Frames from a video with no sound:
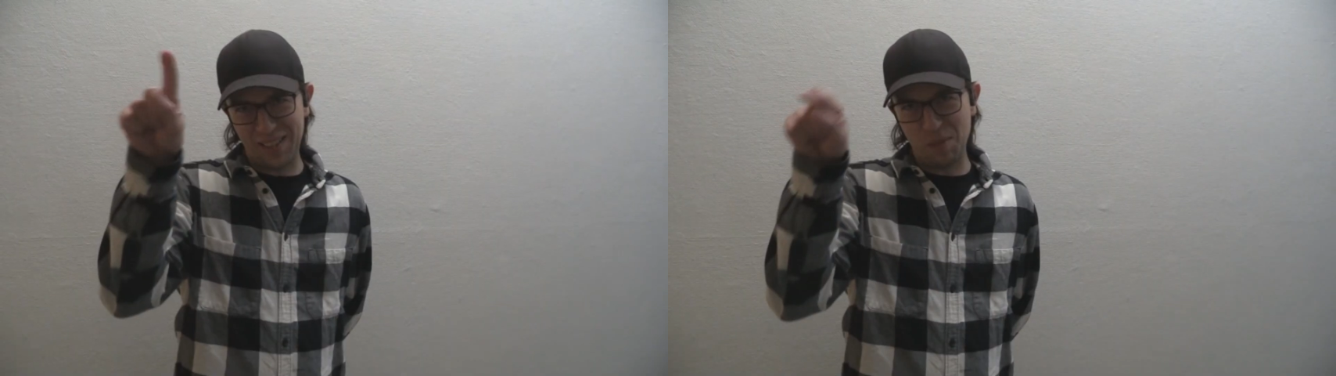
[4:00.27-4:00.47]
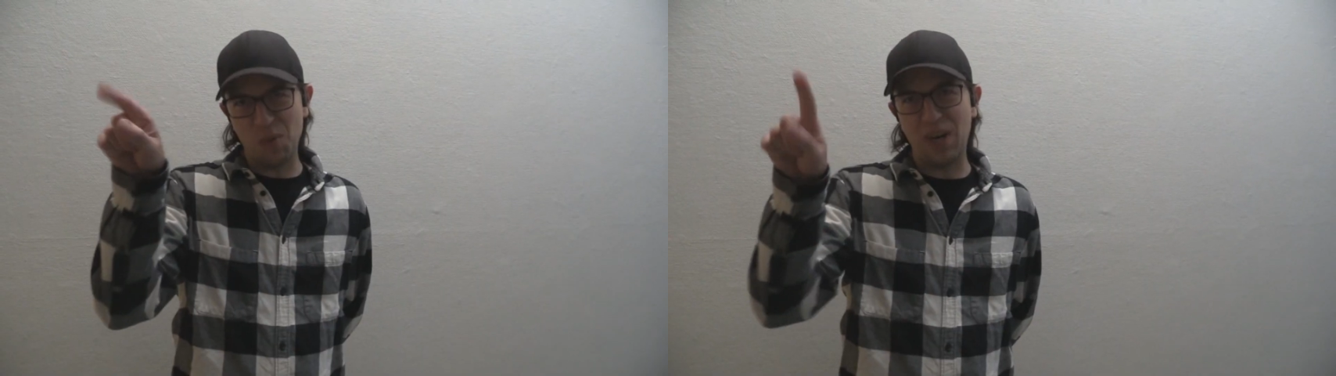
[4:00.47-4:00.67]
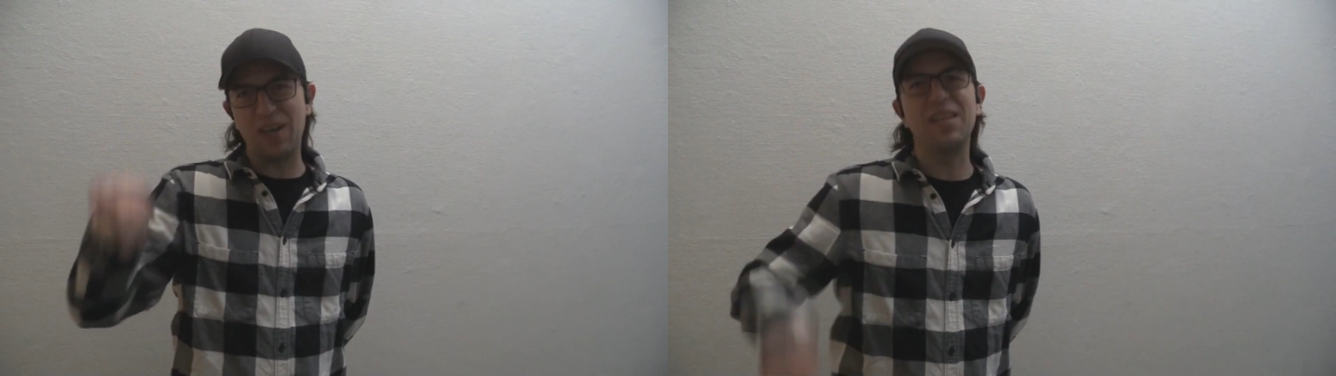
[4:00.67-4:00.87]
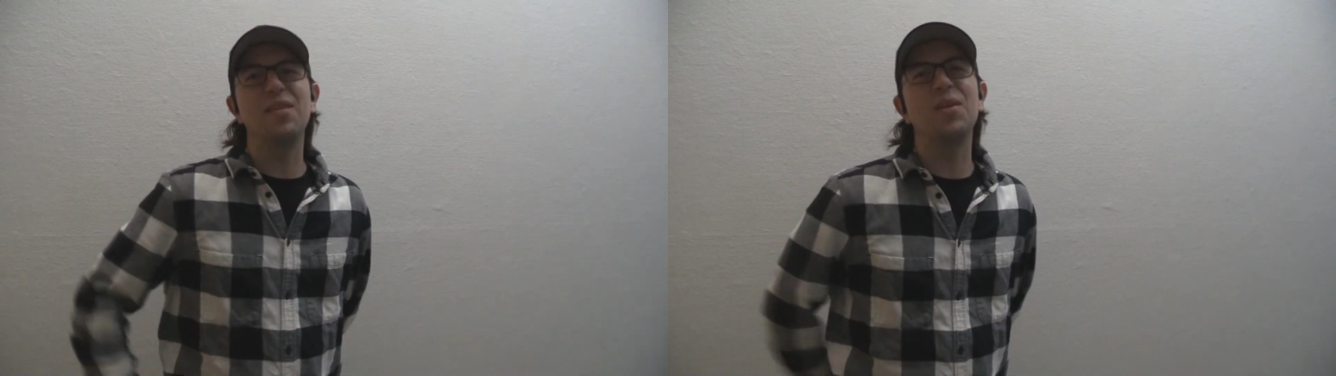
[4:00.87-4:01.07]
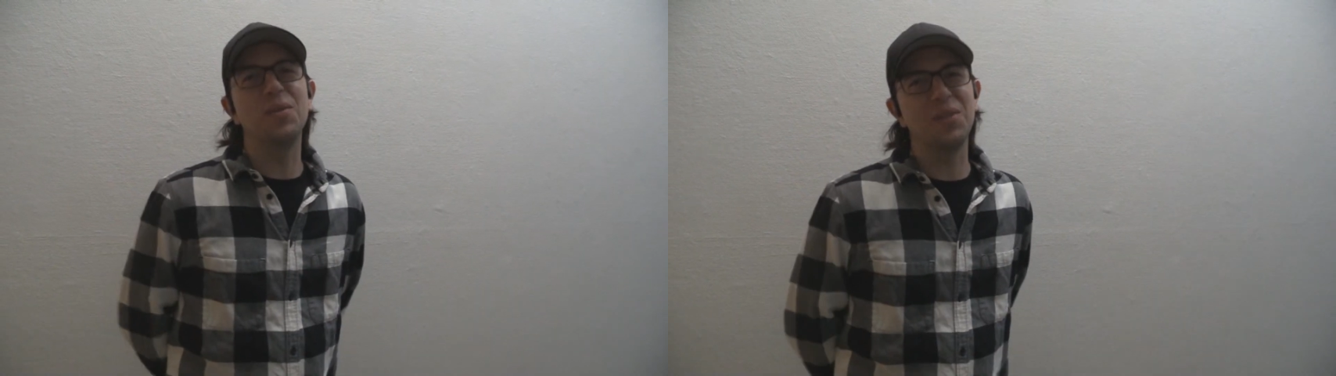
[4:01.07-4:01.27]
somewhere
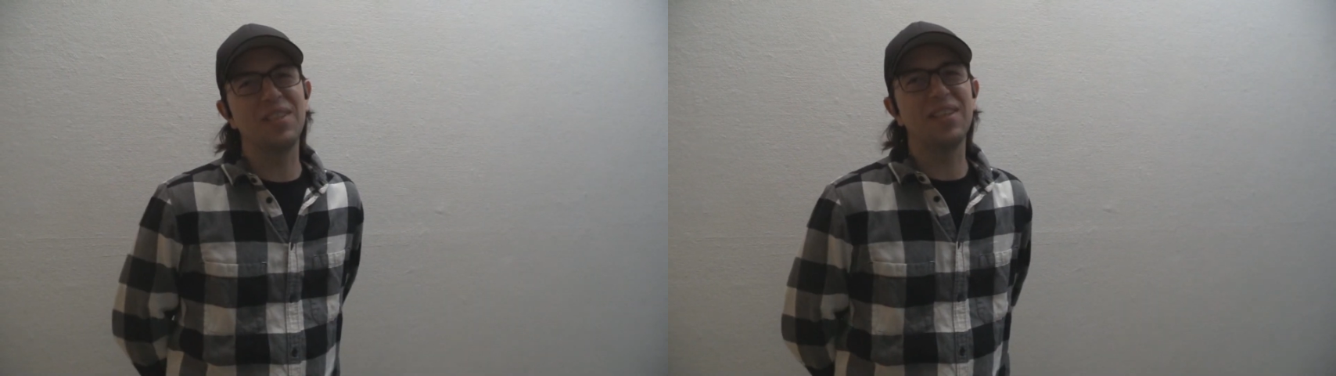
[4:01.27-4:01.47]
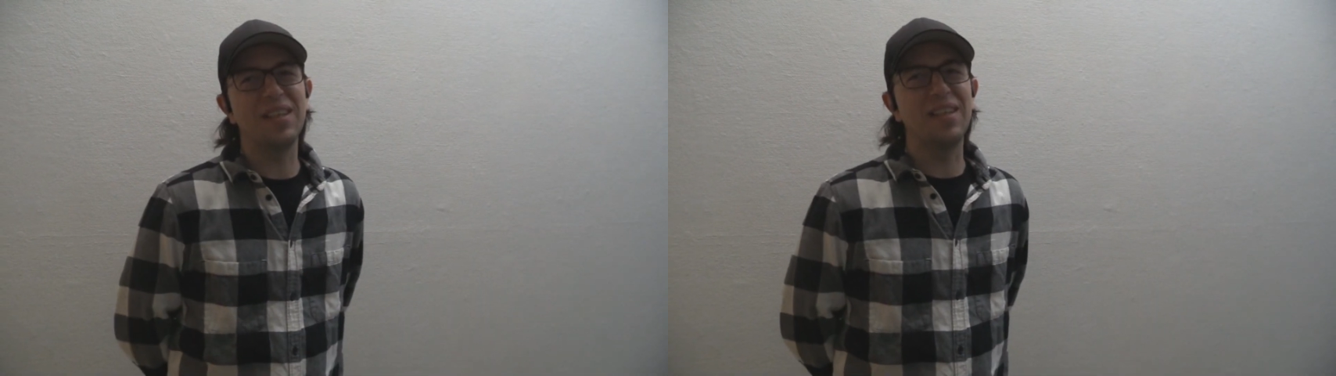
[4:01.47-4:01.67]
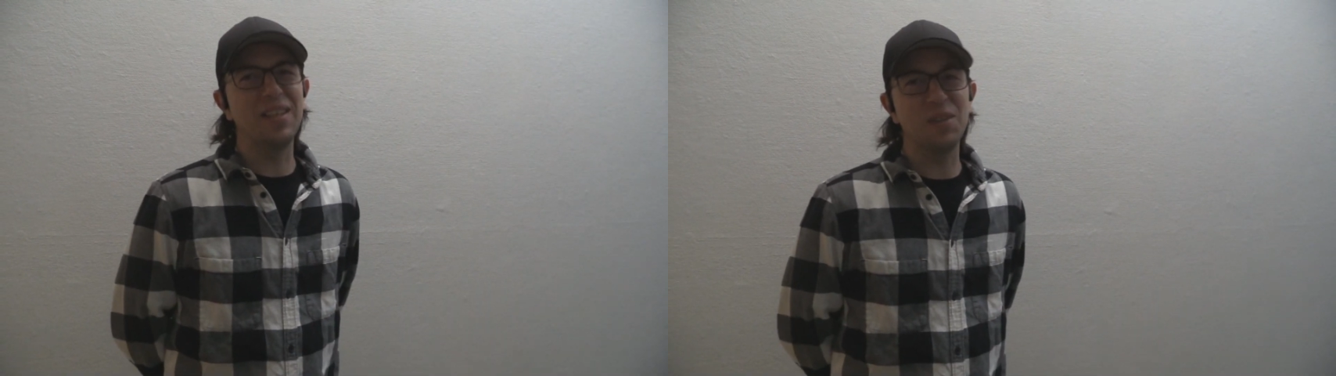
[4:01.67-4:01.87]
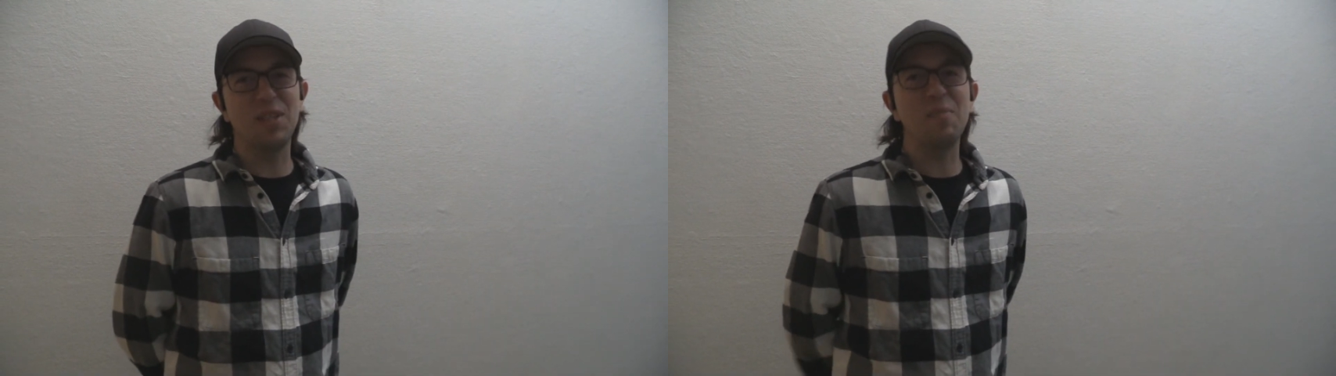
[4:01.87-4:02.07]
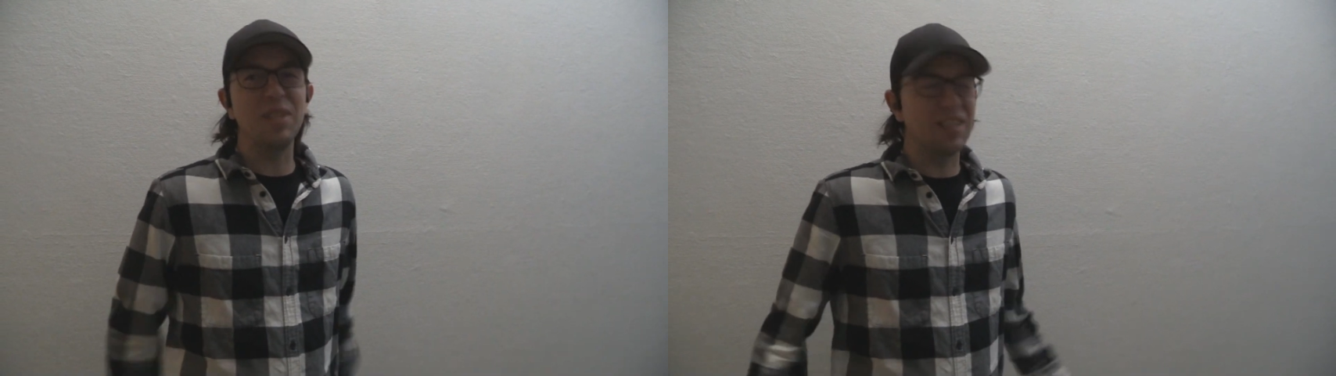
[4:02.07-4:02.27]
in
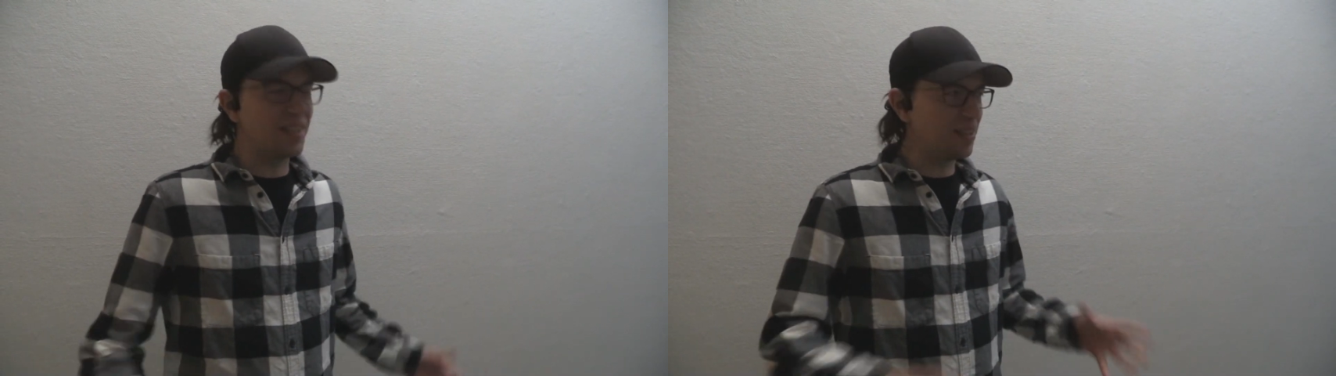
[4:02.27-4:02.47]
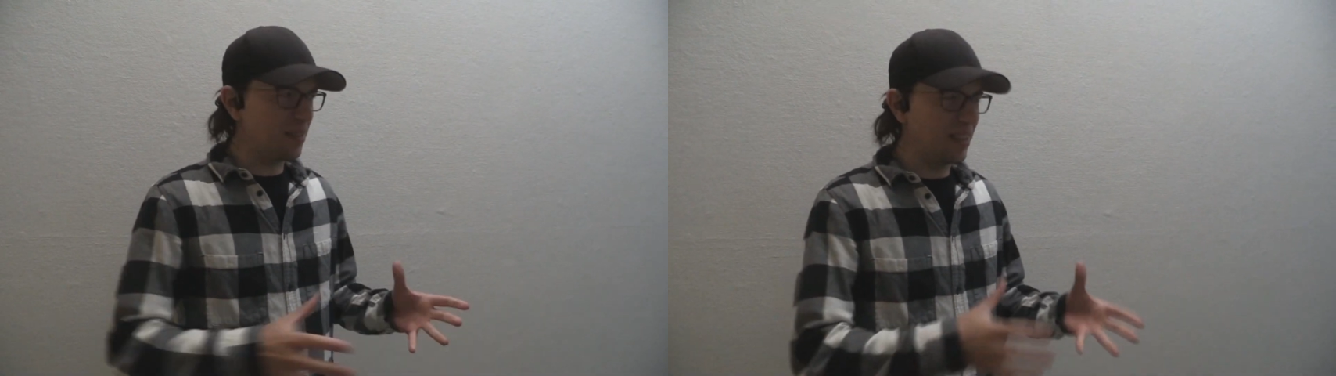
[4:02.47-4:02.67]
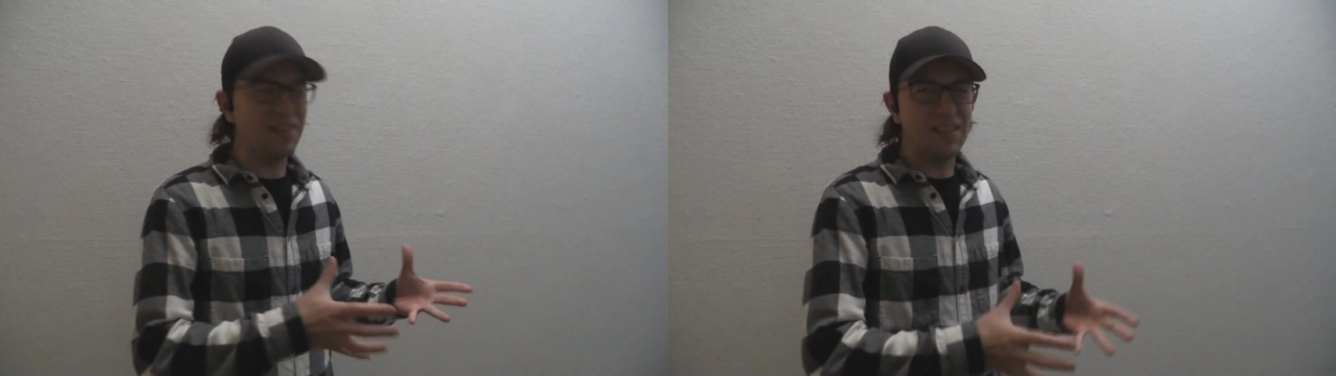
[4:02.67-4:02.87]
those images of